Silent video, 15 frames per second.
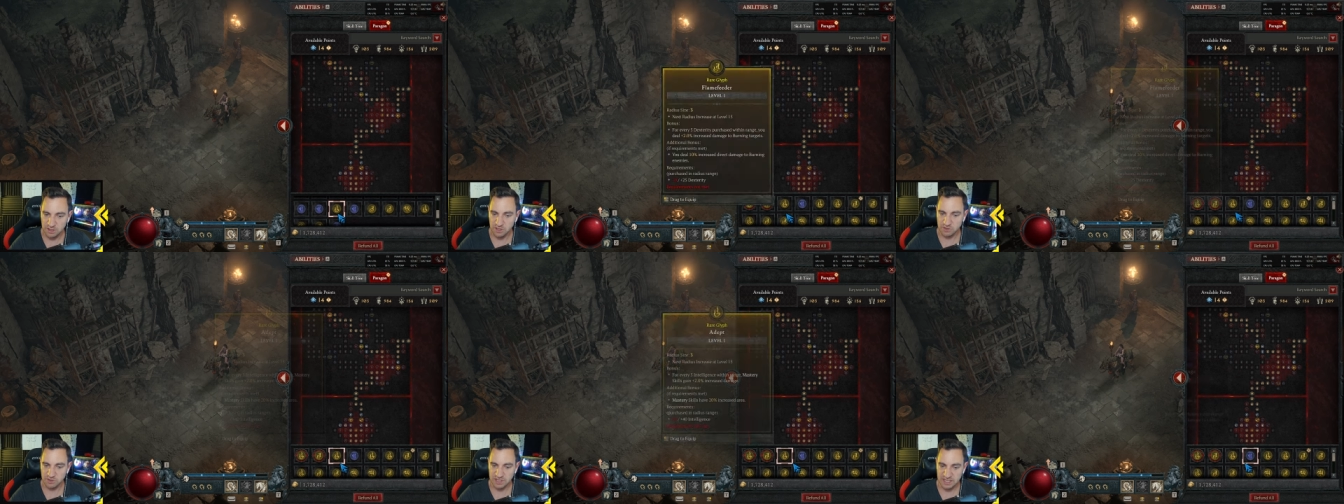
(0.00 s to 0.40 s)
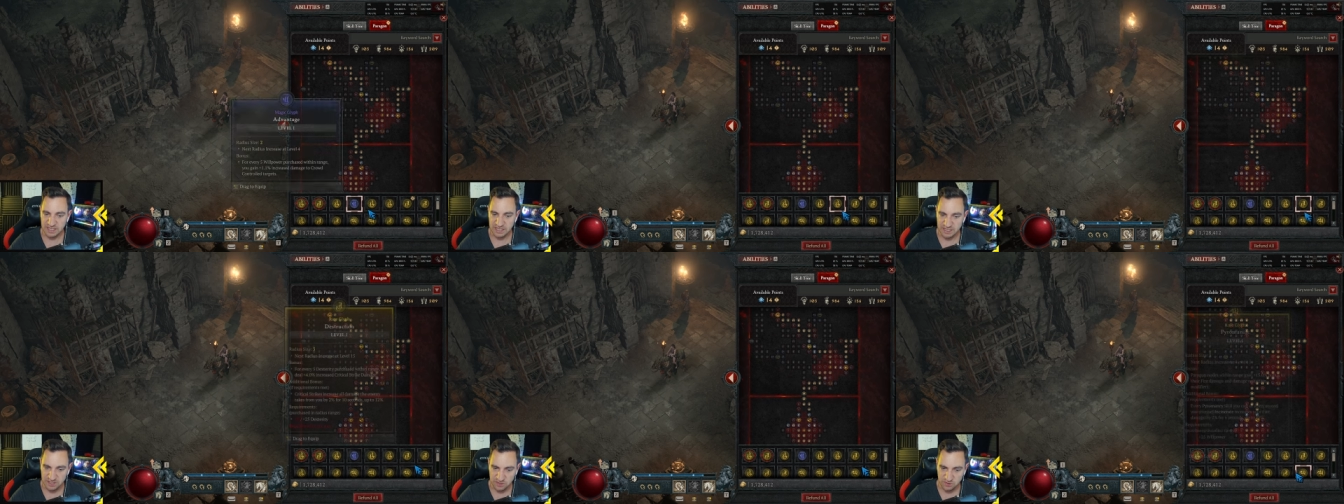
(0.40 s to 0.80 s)
can get
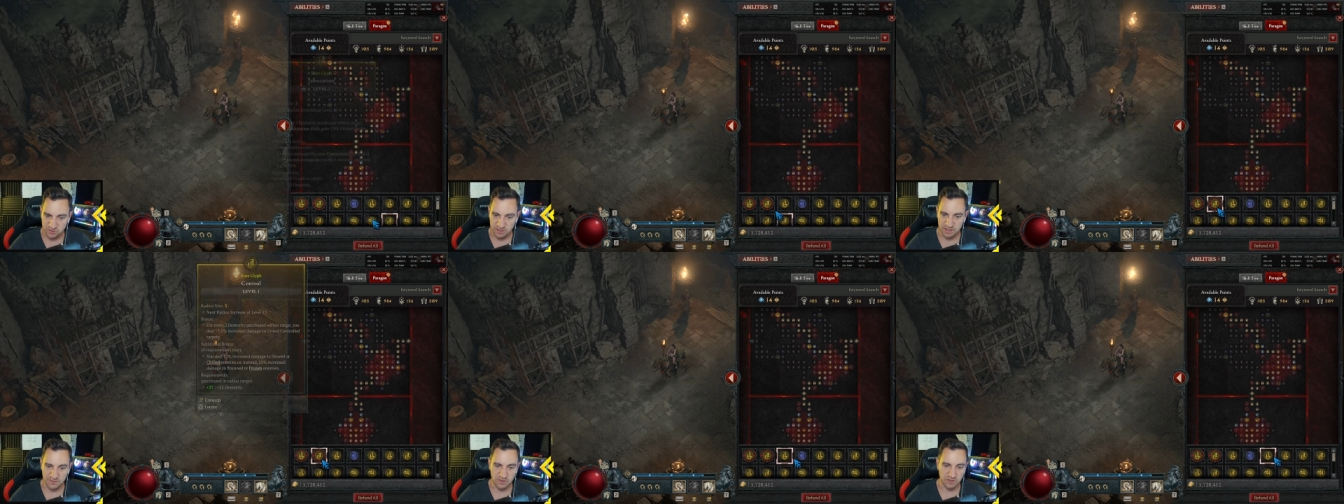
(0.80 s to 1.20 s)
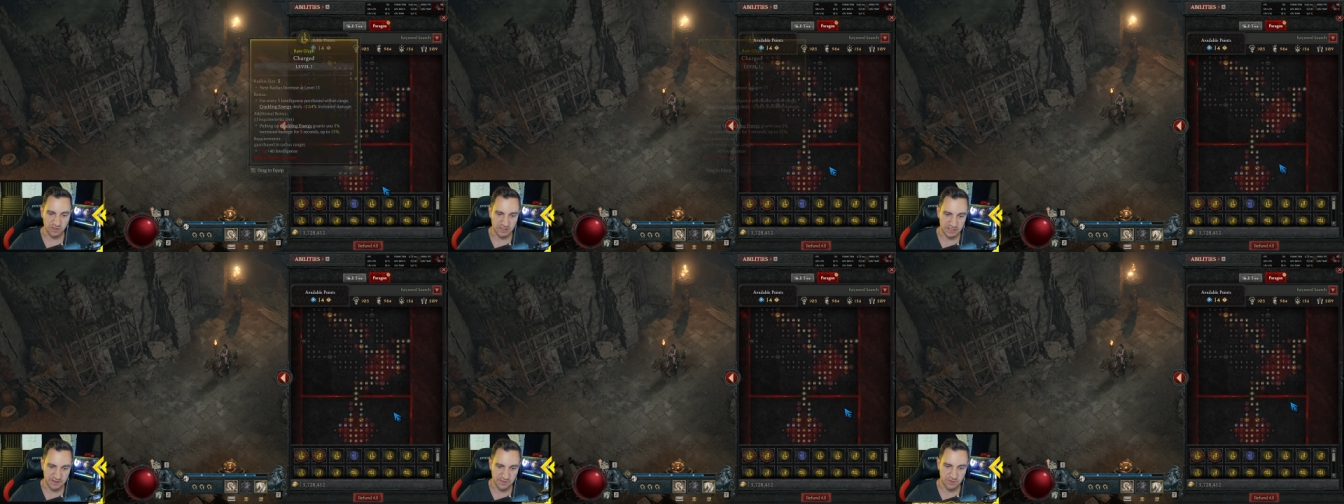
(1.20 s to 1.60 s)
into. You have all the
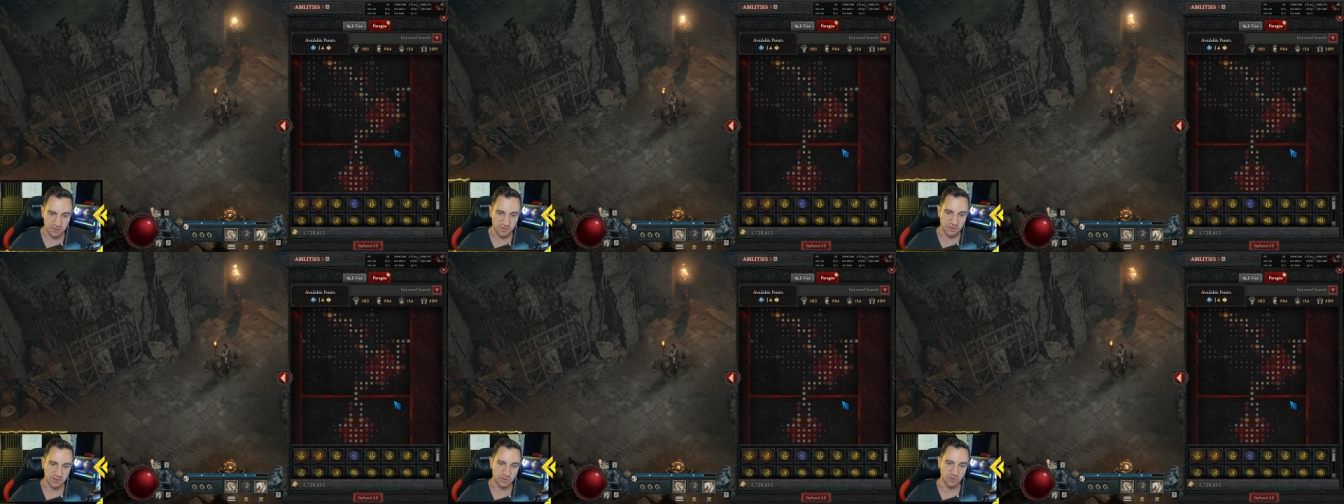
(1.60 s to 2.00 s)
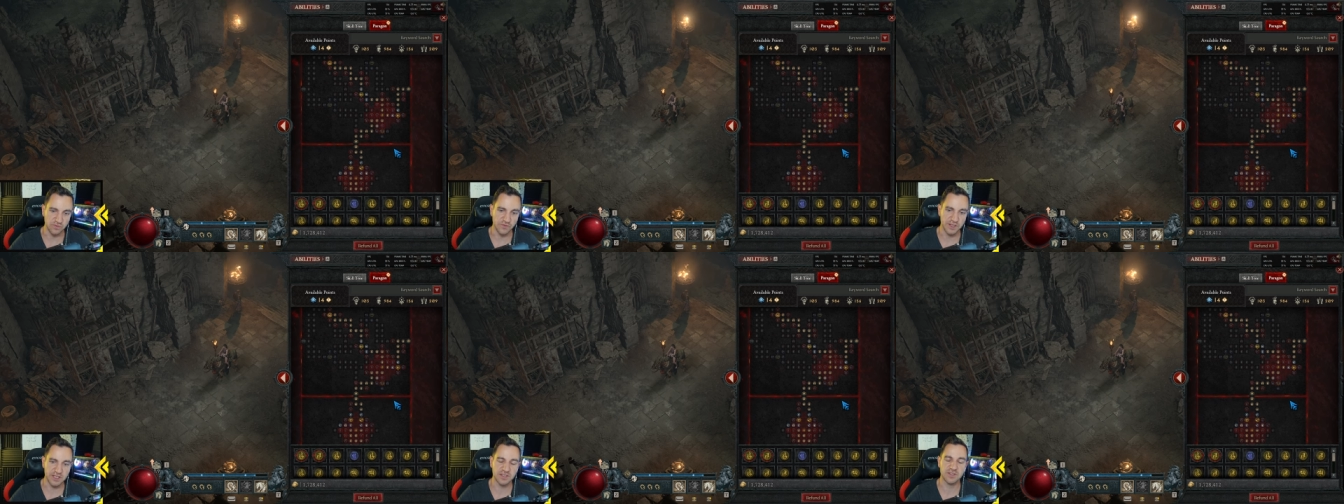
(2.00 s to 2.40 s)
glyphs, you have all the cool
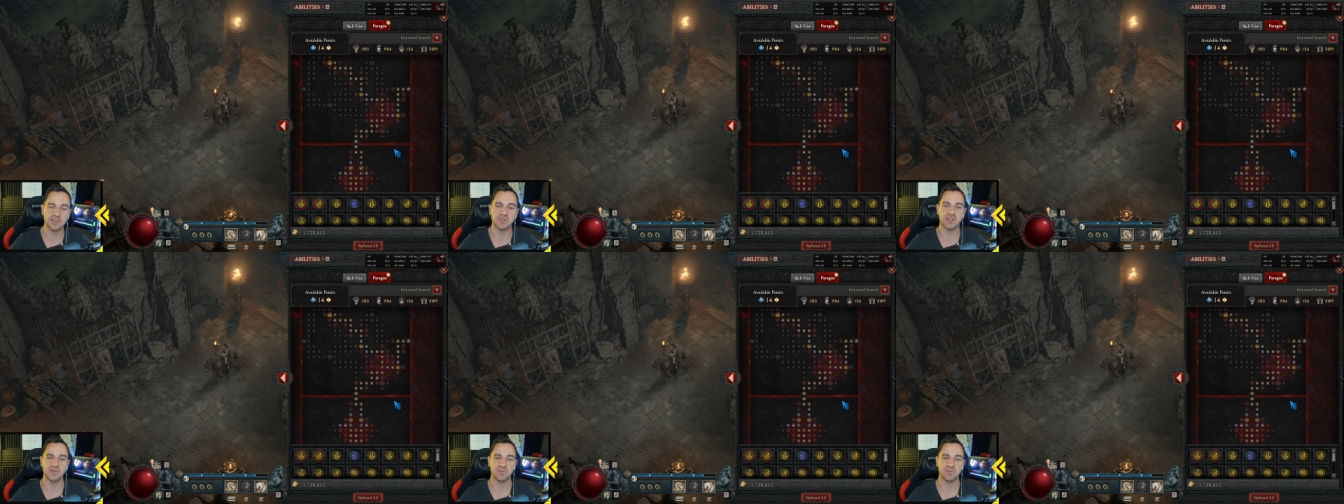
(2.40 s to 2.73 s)
things, you can play